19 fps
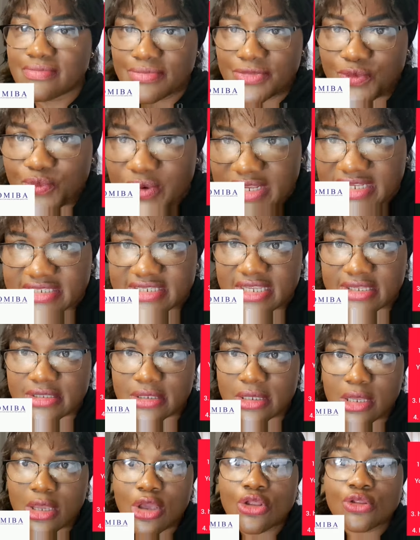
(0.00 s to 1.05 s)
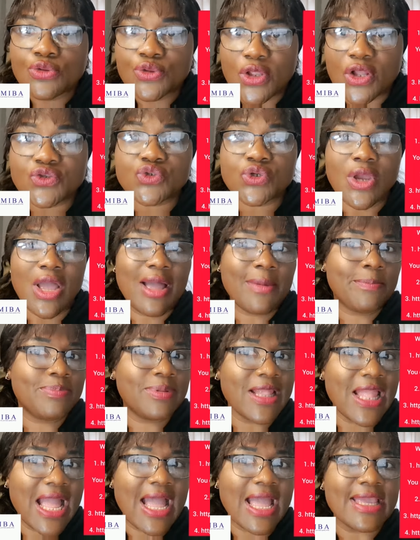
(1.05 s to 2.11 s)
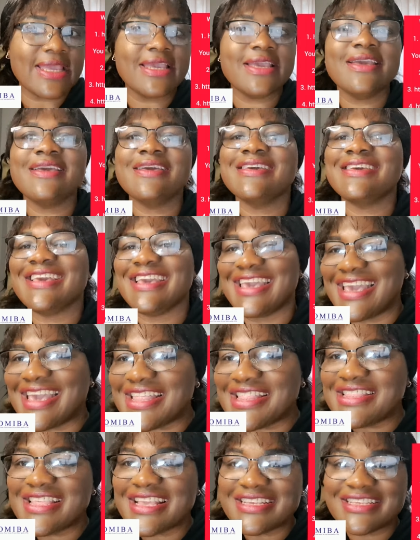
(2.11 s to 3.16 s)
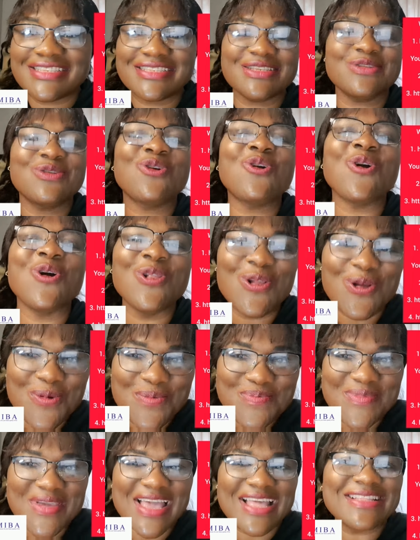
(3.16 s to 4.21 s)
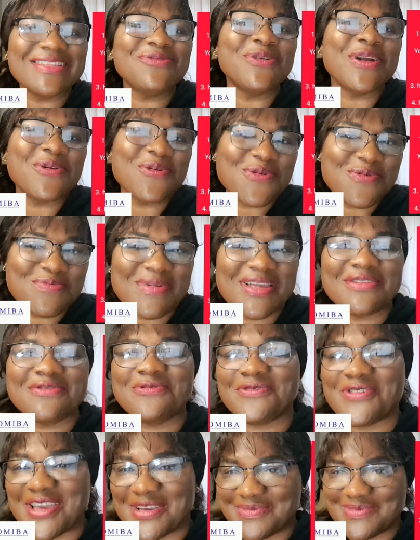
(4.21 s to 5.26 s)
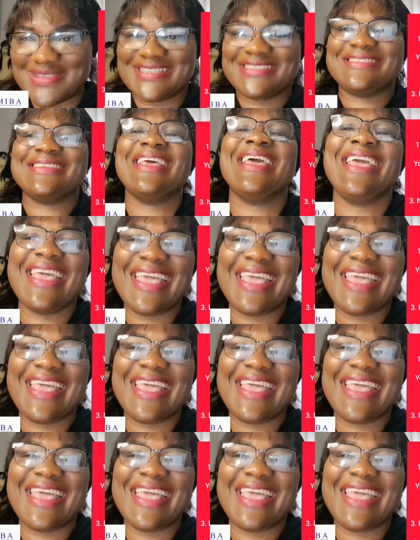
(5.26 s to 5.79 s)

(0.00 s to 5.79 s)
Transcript: reason not to apply in this Colombian recruitment firms.